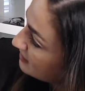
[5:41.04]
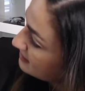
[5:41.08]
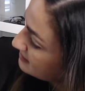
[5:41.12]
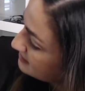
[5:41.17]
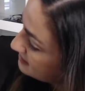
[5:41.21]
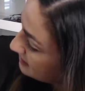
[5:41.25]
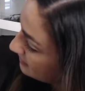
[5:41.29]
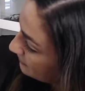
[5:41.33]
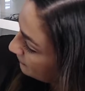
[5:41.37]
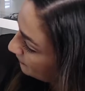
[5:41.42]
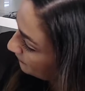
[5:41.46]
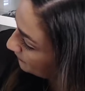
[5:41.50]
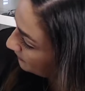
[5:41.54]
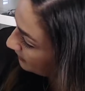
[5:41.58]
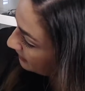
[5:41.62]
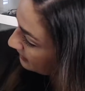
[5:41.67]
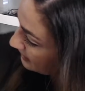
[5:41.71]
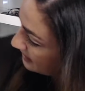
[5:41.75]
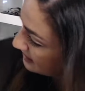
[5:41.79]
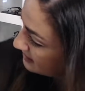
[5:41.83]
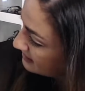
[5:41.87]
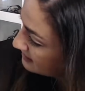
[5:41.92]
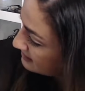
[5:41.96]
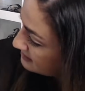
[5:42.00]
see there
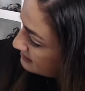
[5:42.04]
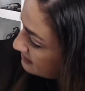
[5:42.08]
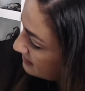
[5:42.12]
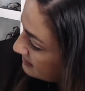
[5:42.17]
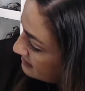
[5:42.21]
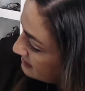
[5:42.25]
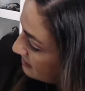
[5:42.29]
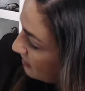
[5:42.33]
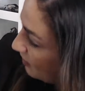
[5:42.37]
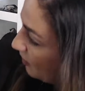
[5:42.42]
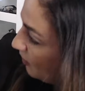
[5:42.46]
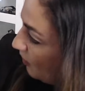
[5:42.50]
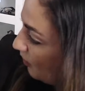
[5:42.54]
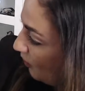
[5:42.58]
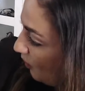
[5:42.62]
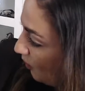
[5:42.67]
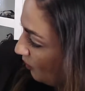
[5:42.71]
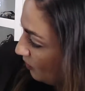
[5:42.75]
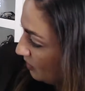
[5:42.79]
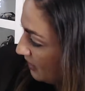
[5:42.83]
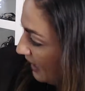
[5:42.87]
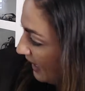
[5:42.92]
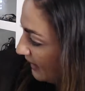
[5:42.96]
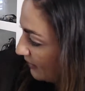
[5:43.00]
really isn't a
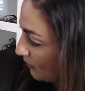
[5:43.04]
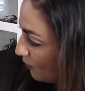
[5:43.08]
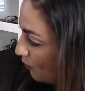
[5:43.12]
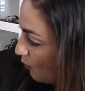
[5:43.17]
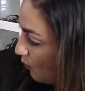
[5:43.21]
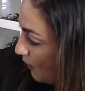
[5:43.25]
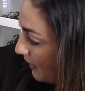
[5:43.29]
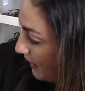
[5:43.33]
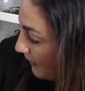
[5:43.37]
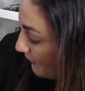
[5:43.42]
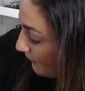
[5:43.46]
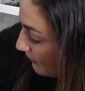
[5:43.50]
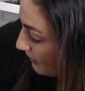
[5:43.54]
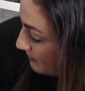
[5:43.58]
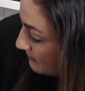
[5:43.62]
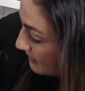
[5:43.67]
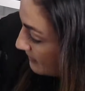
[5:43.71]
whole lot of wear. I mean,